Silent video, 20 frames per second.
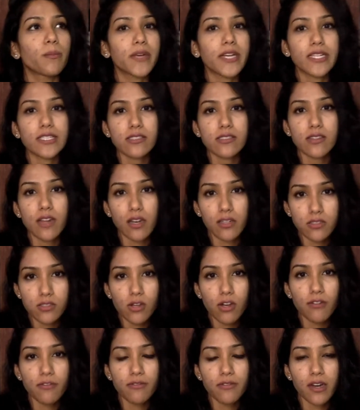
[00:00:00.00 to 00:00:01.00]
It starts
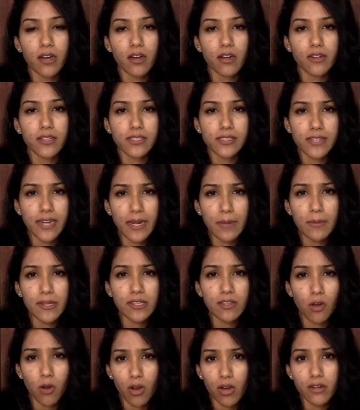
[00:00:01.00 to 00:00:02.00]
off describing
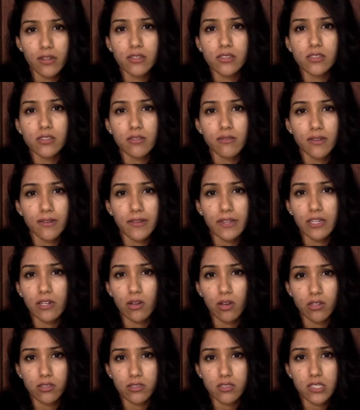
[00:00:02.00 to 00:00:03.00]
the horrors of living in a
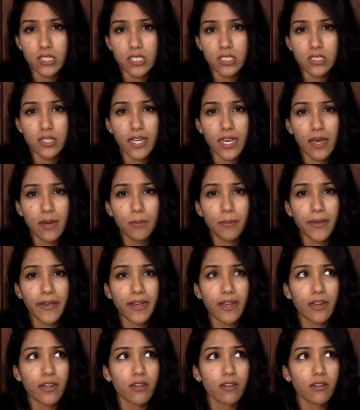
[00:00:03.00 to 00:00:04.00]
concentration camp,
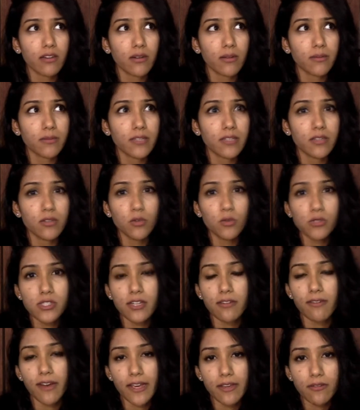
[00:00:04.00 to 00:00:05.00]
and the two
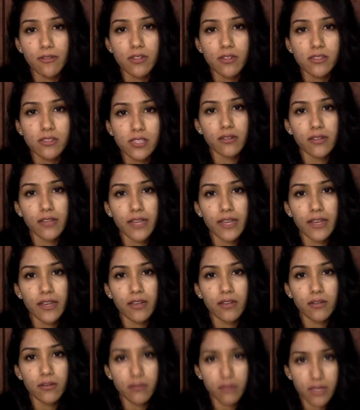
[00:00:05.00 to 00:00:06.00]
survivors,
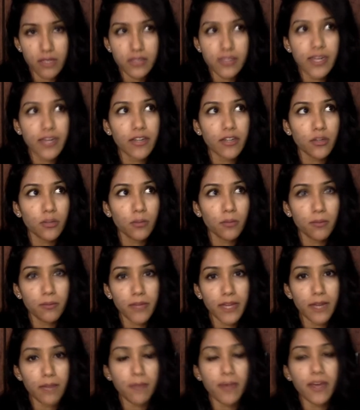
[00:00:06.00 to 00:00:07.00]
they decide to
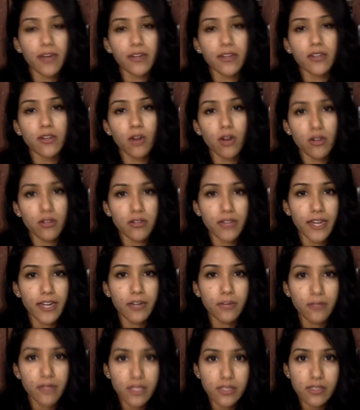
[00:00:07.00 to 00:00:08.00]
get married in order to get a
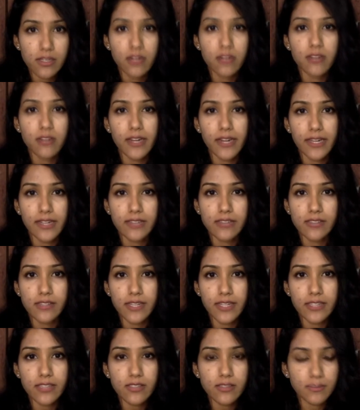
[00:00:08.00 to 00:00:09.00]
visa to the United
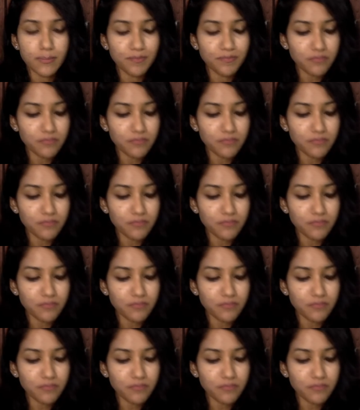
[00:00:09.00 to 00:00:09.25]
States.